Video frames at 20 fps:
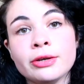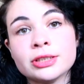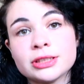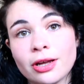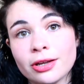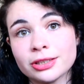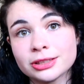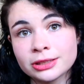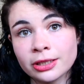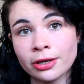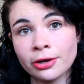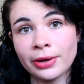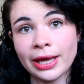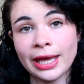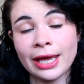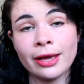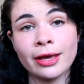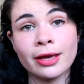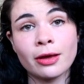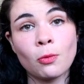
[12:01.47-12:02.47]
was also
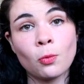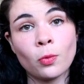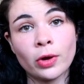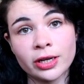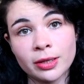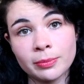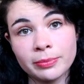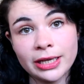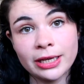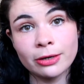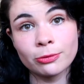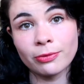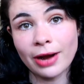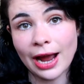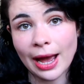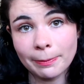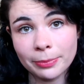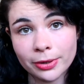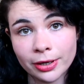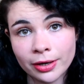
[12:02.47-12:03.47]
a wannabe
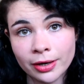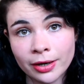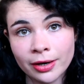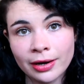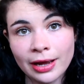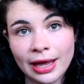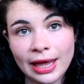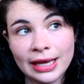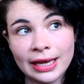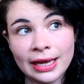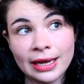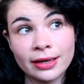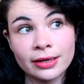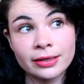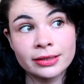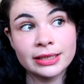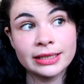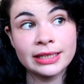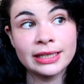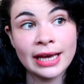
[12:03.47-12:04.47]
rapper,
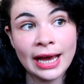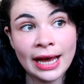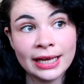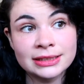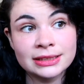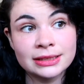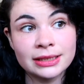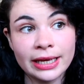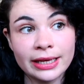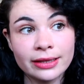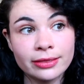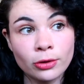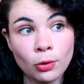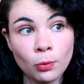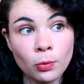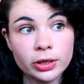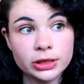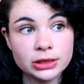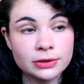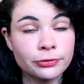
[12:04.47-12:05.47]
and he has like the
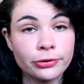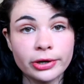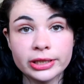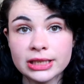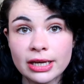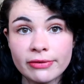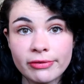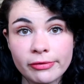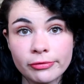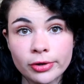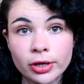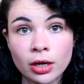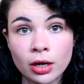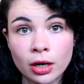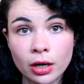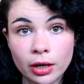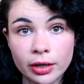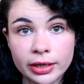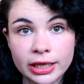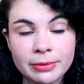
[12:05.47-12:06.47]
worst voice I've ever
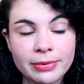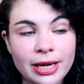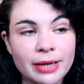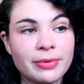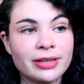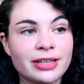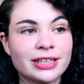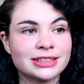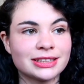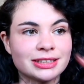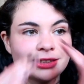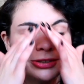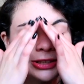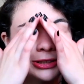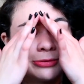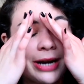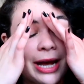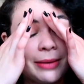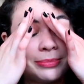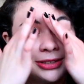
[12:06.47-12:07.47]
heard. He made me listen to
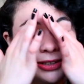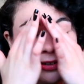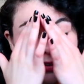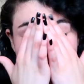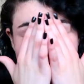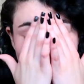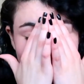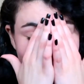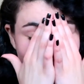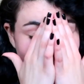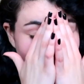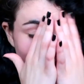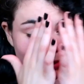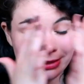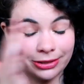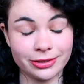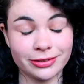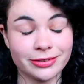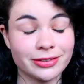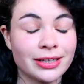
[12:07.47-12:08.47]
his rap songs. I'm like,
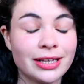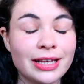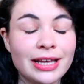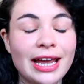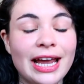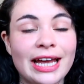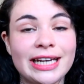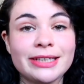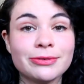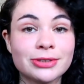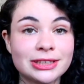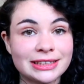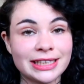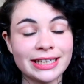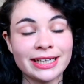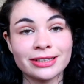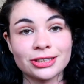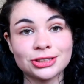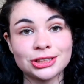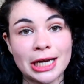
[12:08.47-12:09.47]
dude. And he would
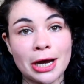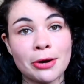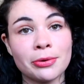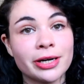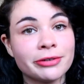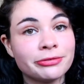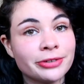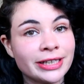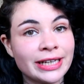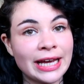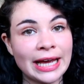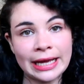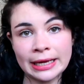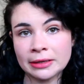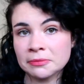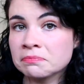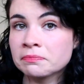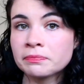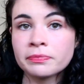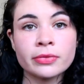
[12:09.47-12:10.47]
sing in the shower every
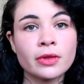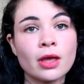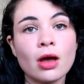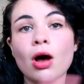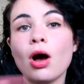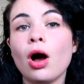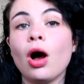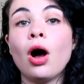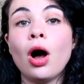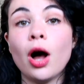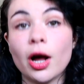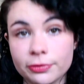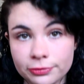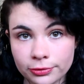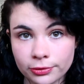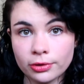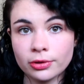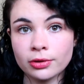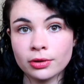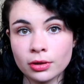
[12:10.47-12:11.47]
day.
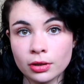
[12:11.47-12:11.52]
Awful.